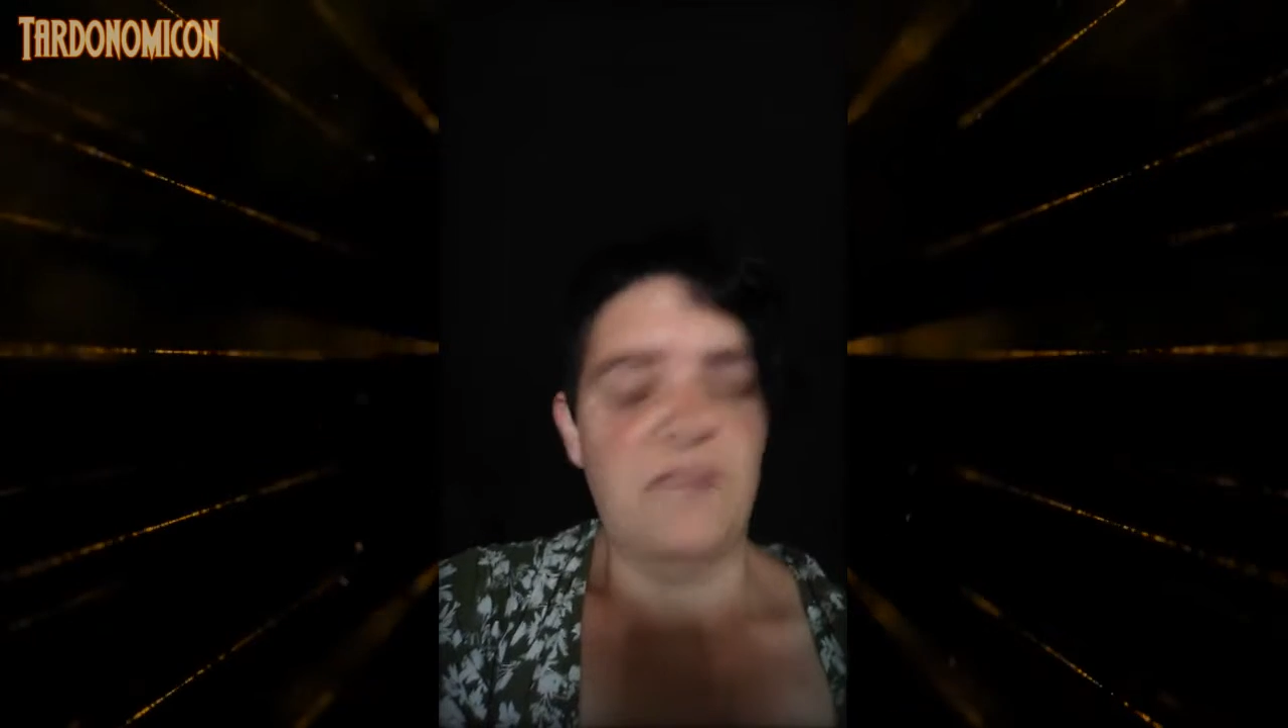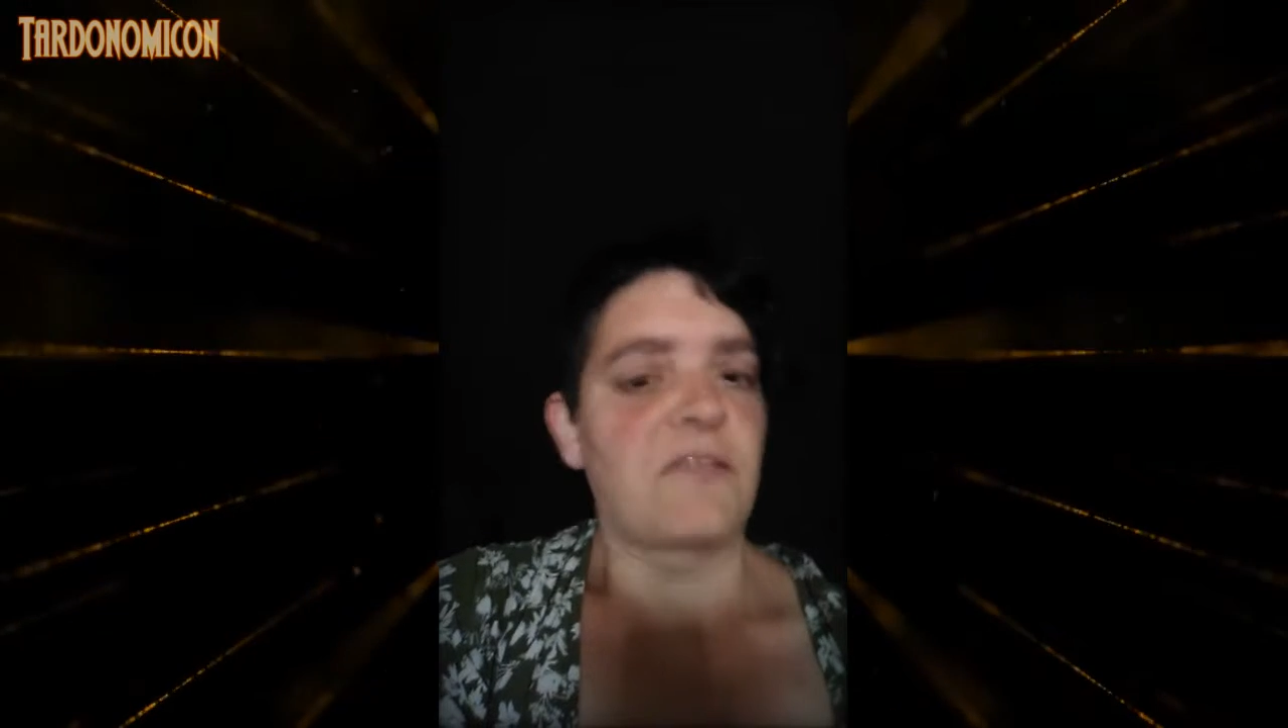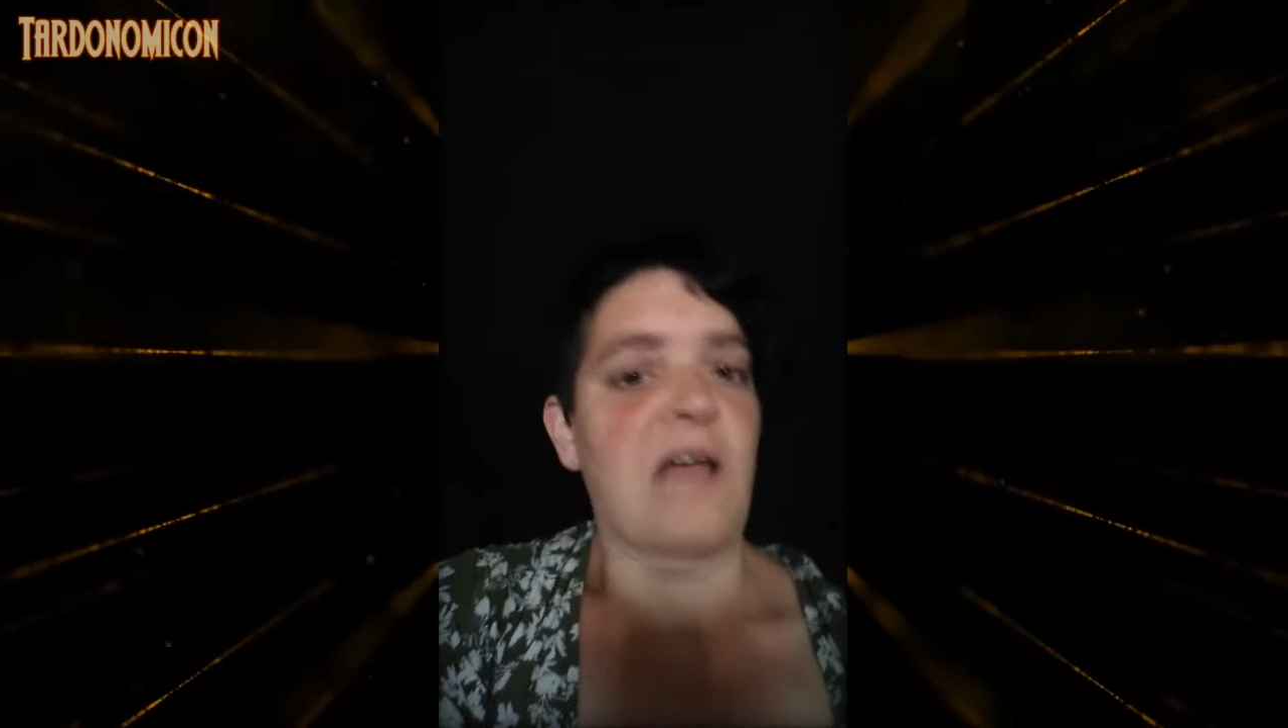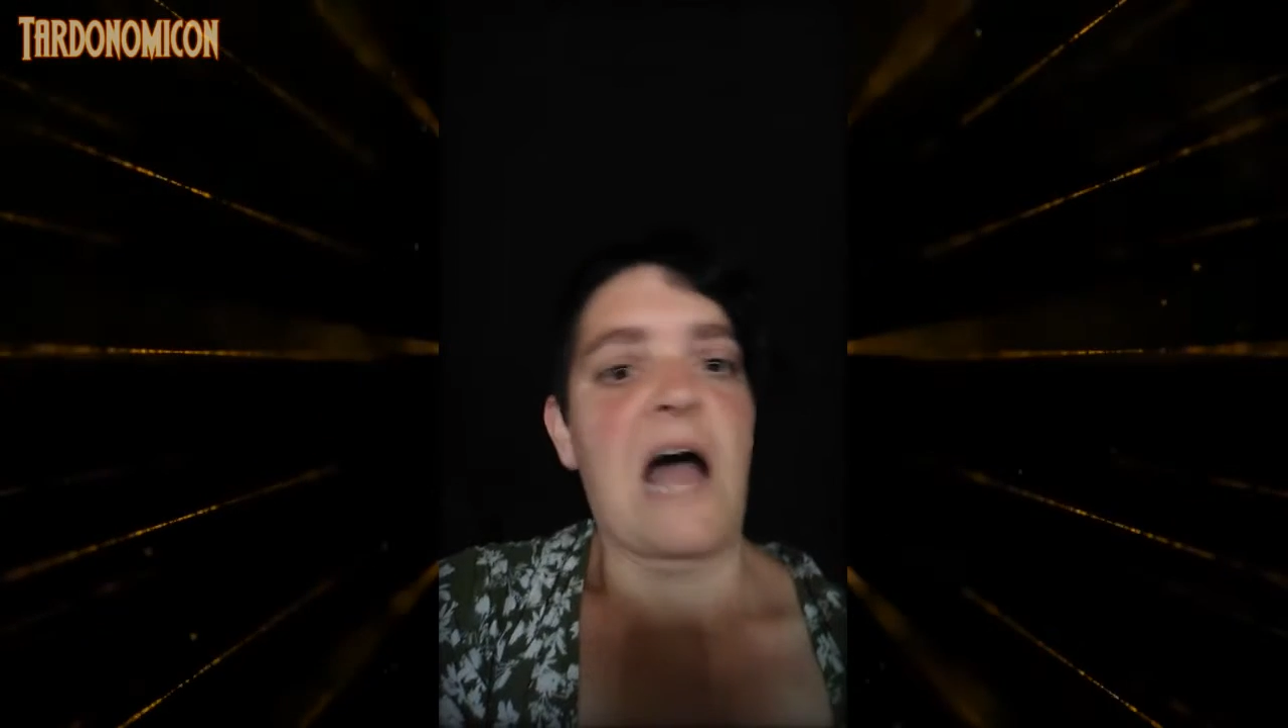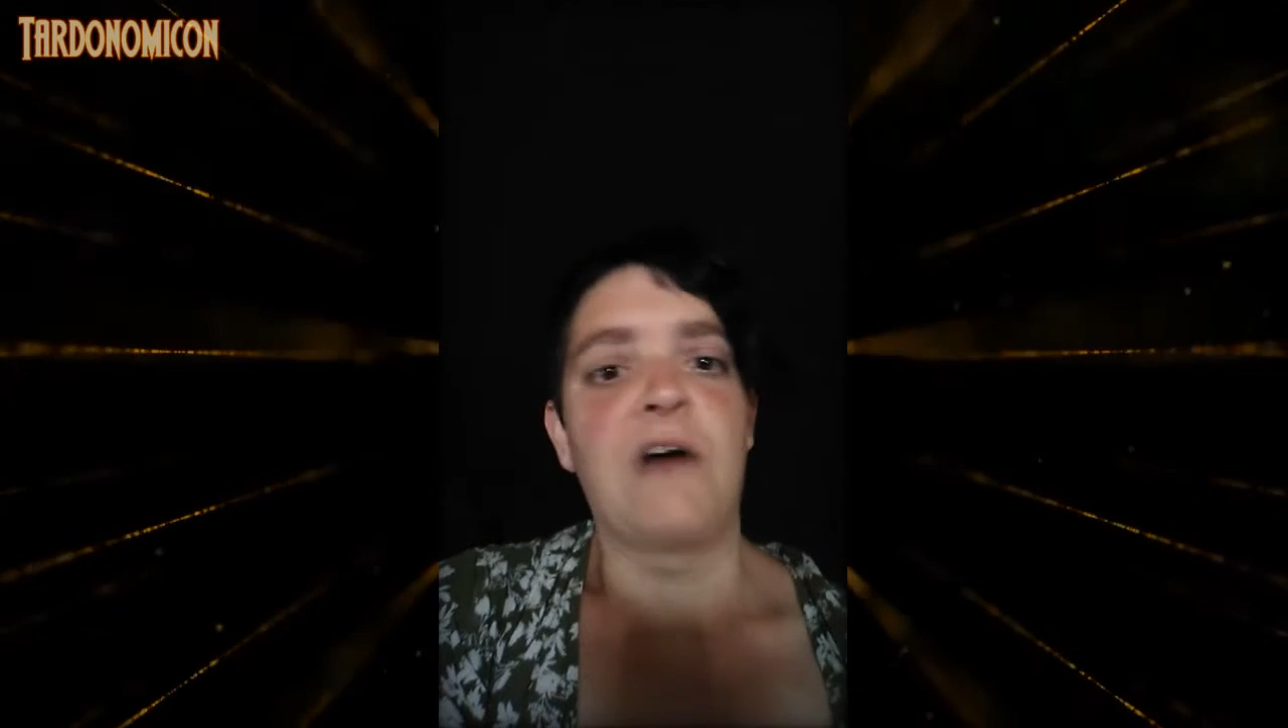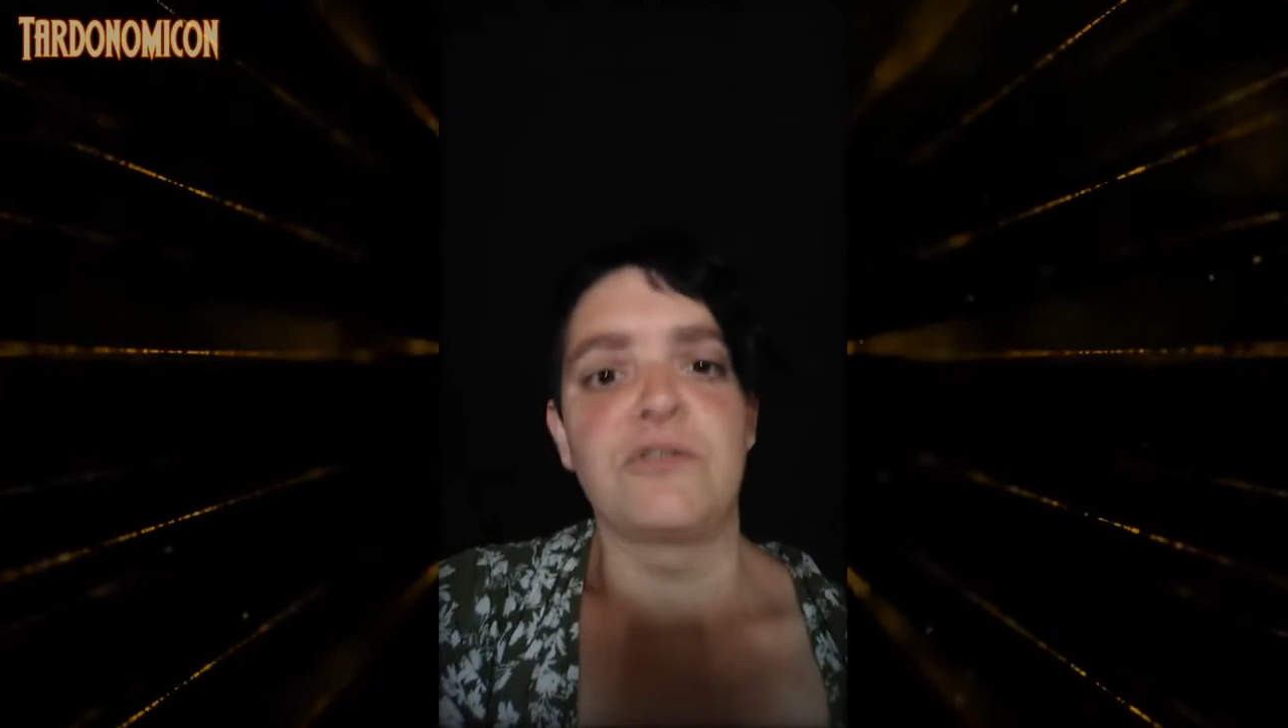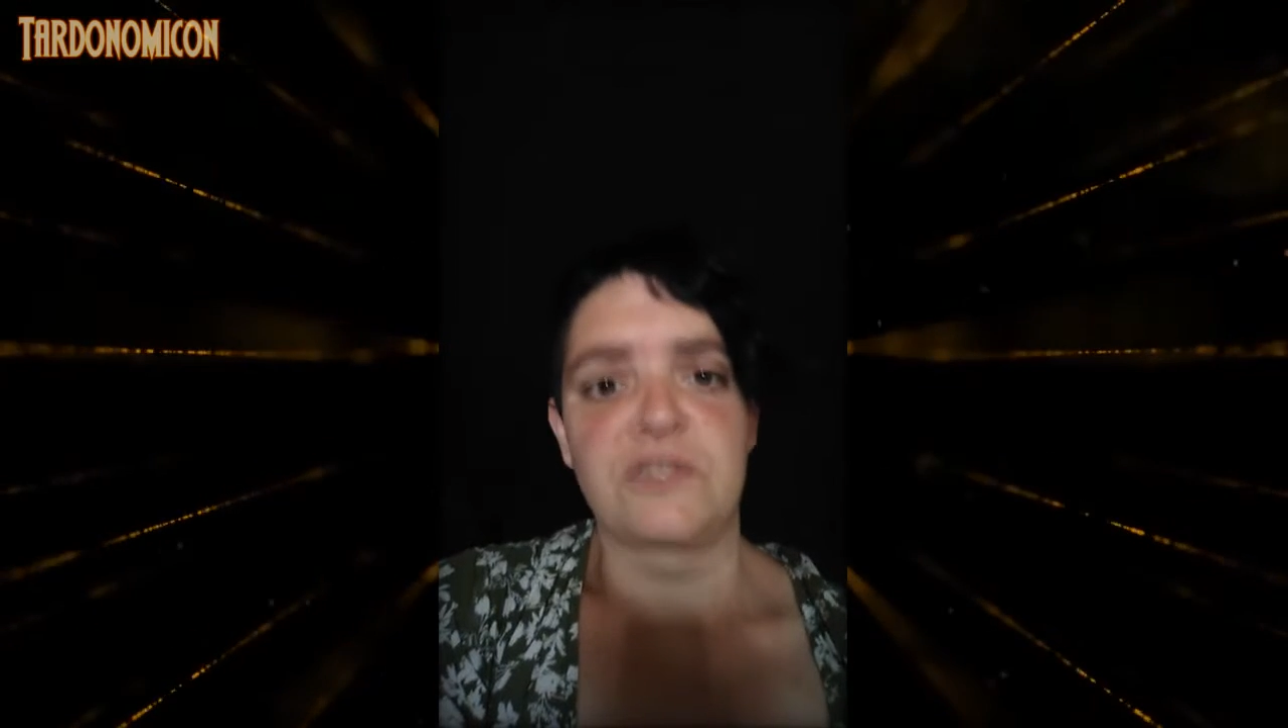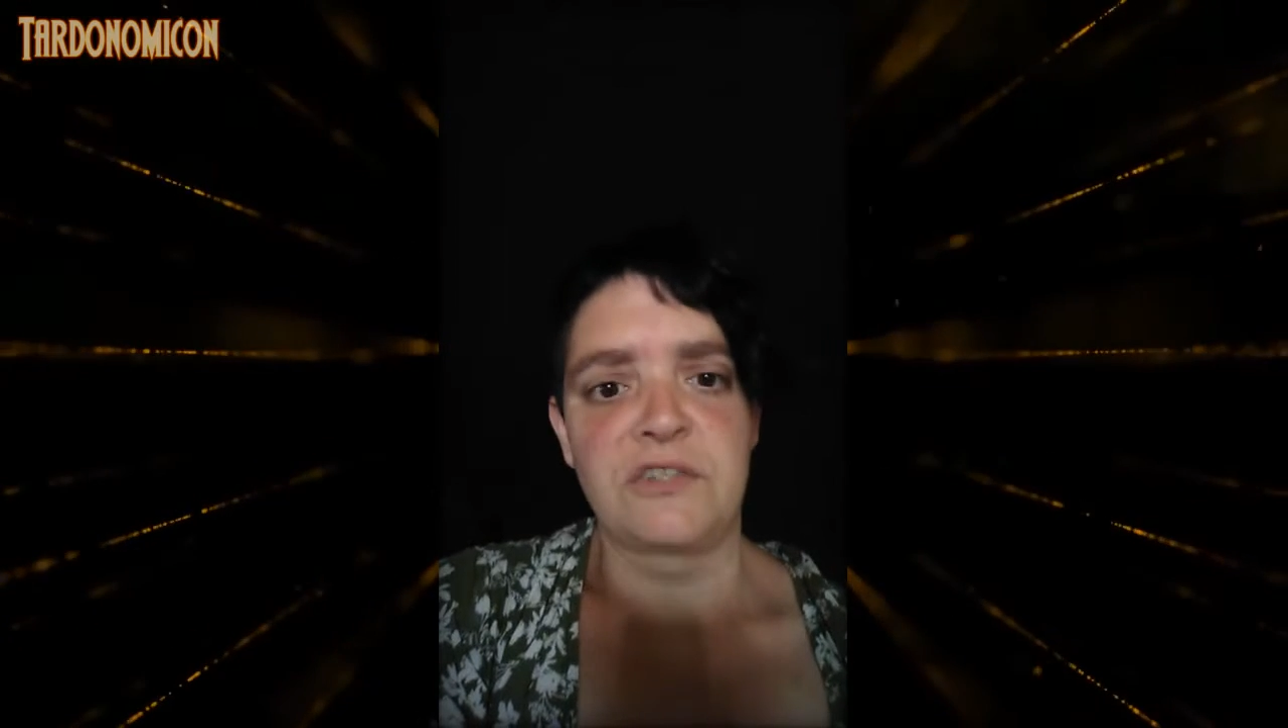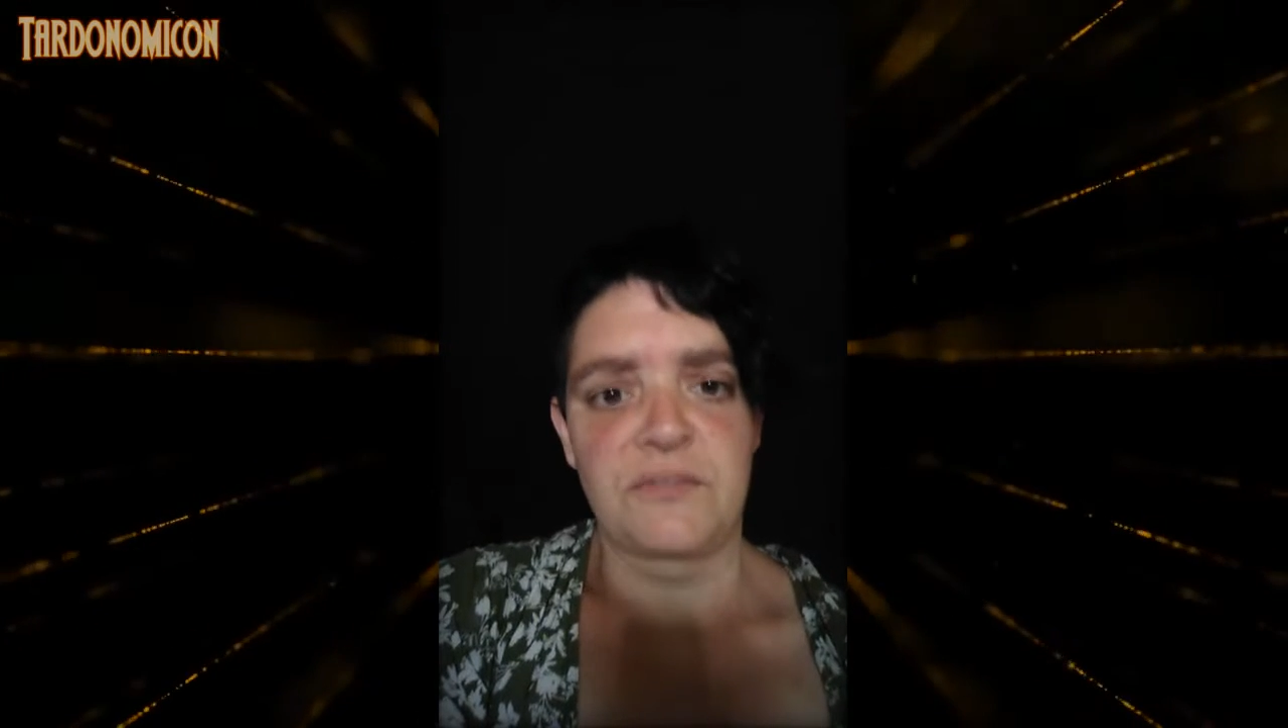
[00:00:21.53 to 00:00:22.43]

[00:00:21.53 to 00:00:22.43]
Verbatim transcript: thousands